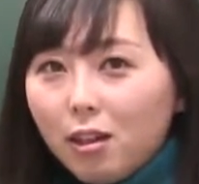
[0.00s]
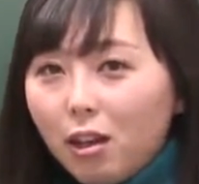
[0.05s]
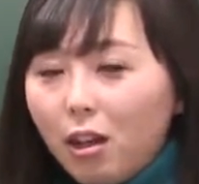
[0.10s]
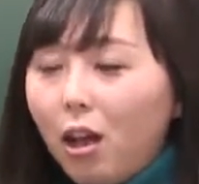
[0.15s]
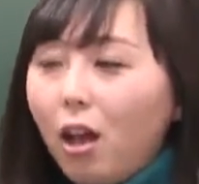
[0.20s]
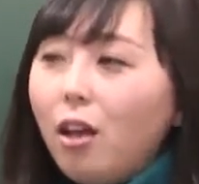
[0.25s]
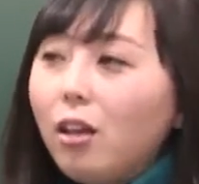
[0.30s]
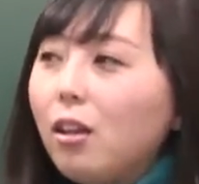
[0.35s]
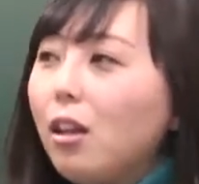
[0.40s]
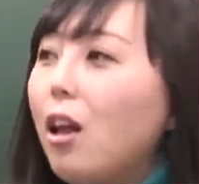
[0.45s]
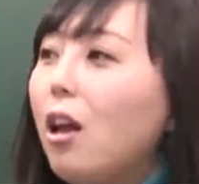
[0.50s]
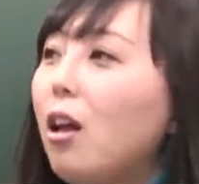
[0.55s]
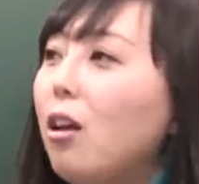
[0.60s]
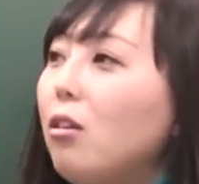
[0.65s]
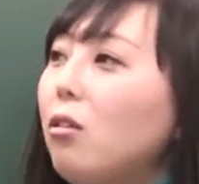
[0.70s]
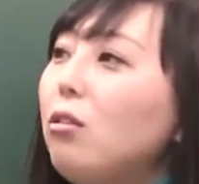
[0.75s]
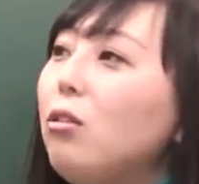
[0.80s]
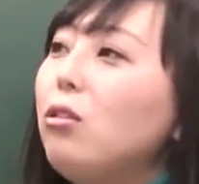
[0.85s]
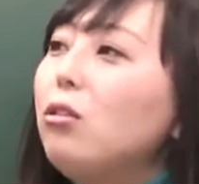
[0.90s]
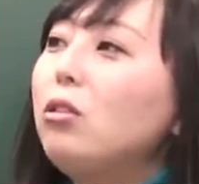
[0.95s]
And
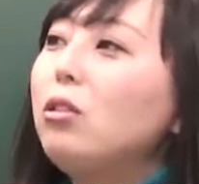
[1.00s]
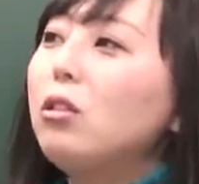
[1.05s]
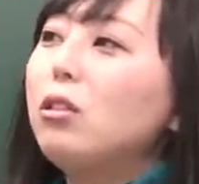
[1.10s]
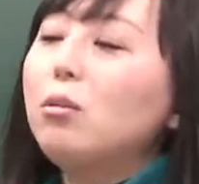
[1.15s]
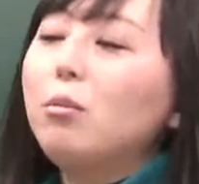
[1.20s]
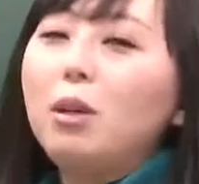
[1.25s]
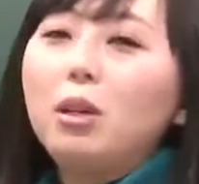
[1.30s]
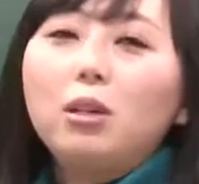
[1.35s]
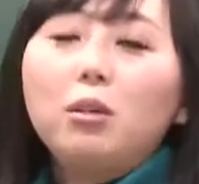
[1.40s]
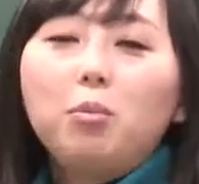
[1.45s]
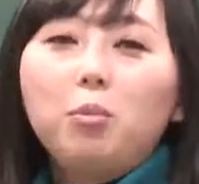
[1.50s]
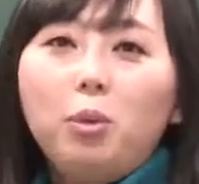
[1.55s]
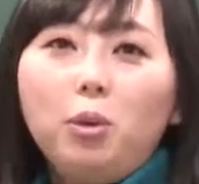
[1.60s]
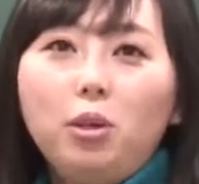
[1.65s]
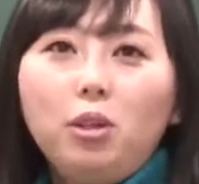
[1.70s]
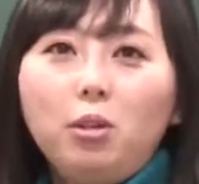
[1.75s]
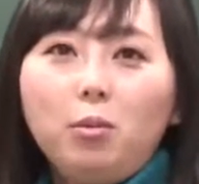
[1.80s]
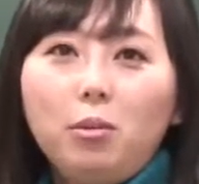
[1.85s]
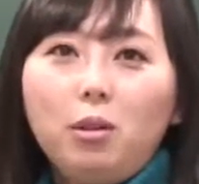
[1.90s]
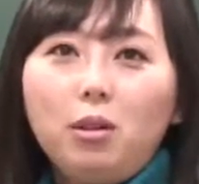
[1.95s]
now you just made the
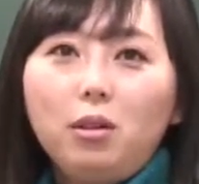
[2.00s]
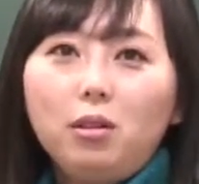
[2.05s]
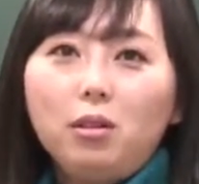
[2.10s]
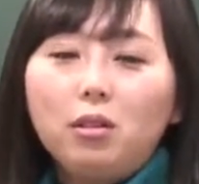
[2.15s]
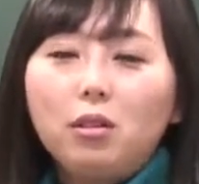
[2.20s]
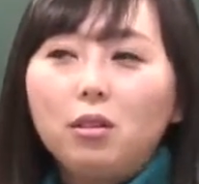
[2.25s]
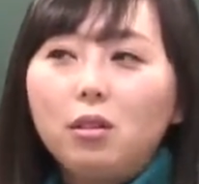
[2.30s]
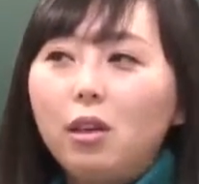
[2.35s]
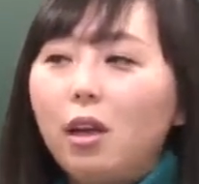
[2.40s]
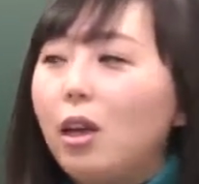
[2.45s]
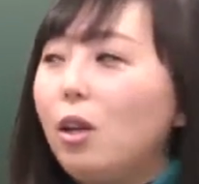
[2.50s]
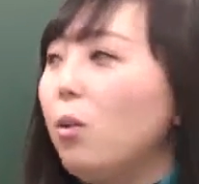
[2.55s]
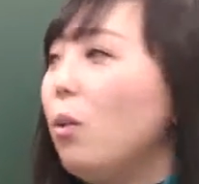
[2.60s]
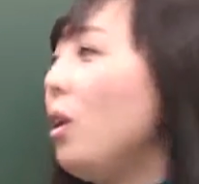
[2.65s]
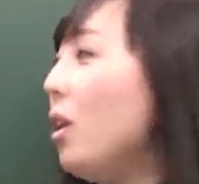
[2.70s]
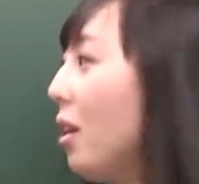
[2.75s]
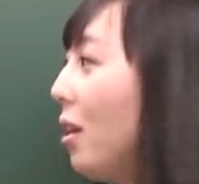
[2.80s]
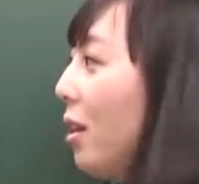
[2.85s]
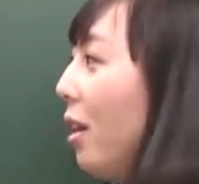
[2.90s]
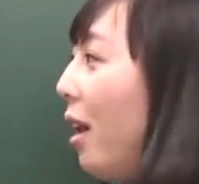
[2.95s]
appointment at
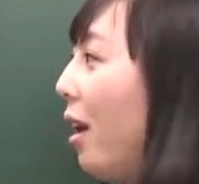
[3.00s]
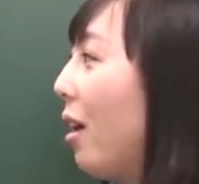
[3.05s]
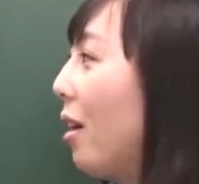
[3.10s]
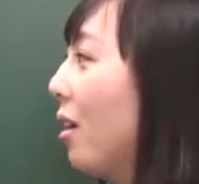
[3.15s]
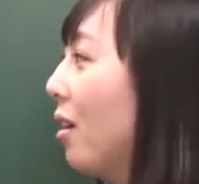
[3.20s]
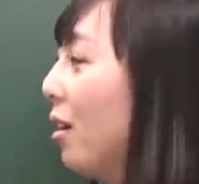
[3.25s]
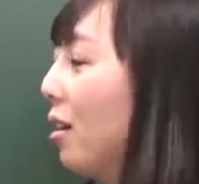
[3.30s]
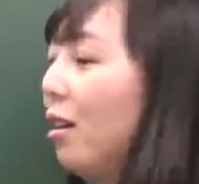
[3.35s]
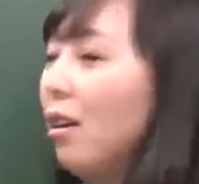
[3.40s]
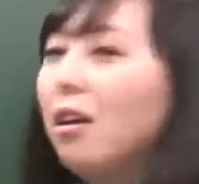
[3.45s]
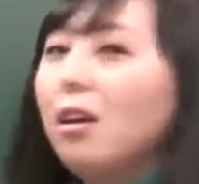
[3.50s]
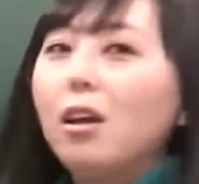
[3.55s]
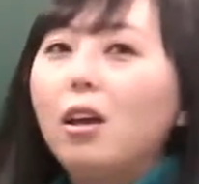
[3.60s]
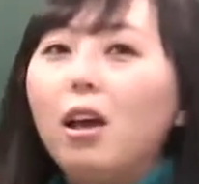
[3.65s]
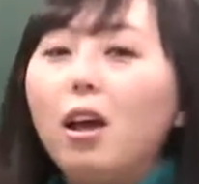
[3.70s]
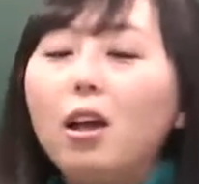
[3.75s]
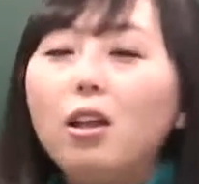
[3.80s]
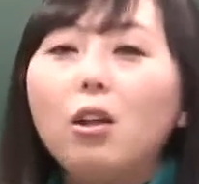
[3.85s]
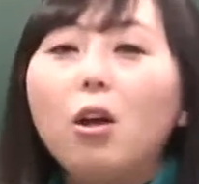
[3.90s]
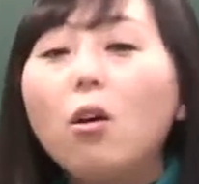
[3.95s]
1 o'clock.
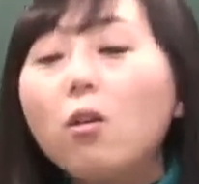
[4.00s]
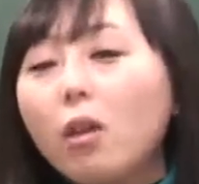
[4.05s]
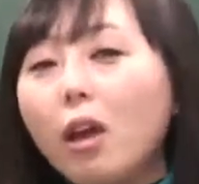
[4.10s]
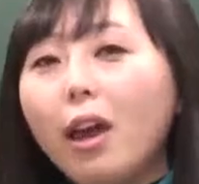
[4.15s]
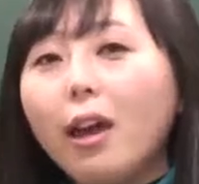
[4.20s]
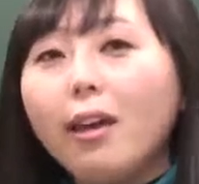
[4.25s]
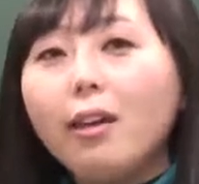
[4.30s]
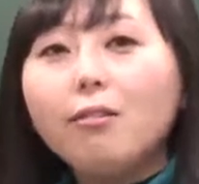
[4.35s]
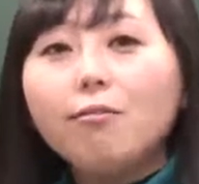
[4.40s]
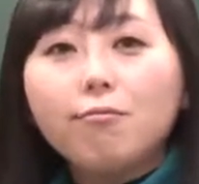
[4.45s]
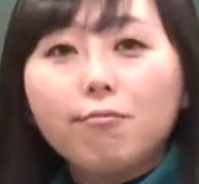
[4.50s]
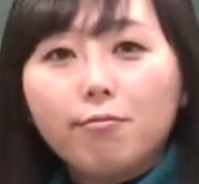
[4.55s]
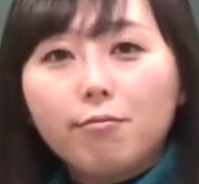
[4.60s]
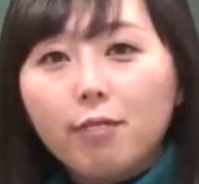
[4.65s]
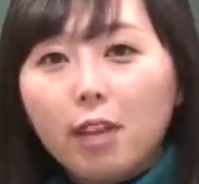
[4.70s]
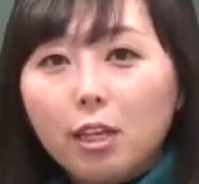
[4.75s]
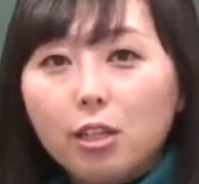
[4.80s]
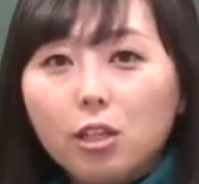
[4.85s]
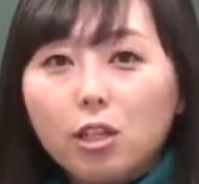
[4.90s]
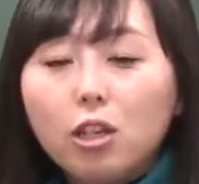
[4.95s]
And okay,
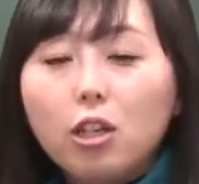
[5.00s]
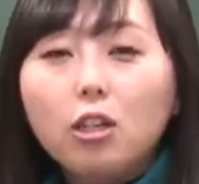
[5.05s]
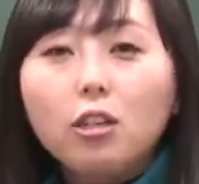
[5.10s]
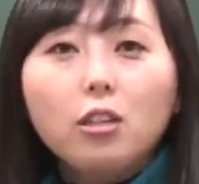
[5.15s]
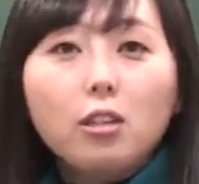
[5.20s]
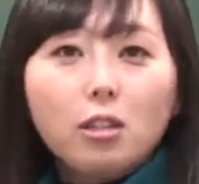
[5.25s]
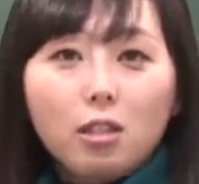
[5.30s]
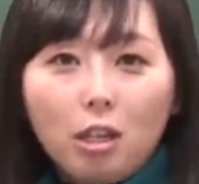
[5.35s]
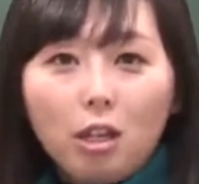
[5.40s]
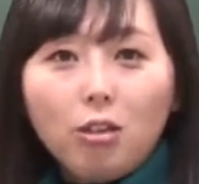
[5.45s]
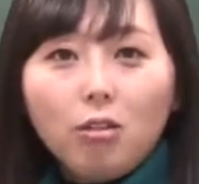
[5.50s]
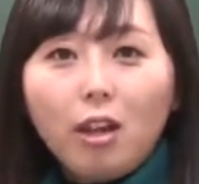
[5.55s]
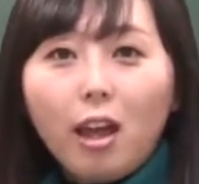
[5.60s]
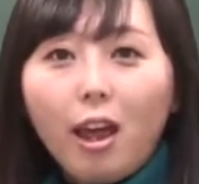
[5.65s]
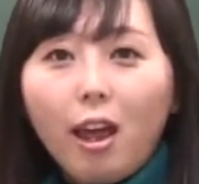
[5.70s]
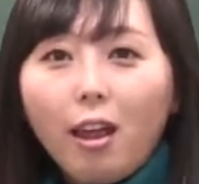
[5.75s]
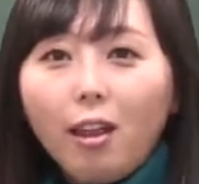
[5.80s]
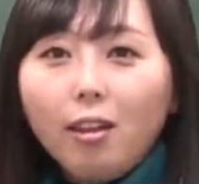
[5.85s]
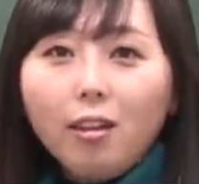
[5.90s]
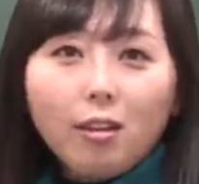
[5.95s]
that's good. See you
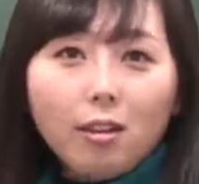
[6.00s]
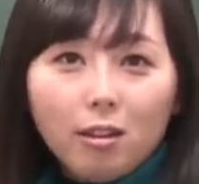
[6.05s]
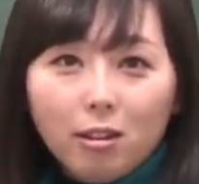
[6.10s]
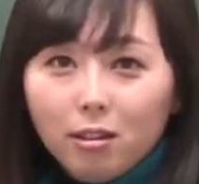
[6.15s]
then.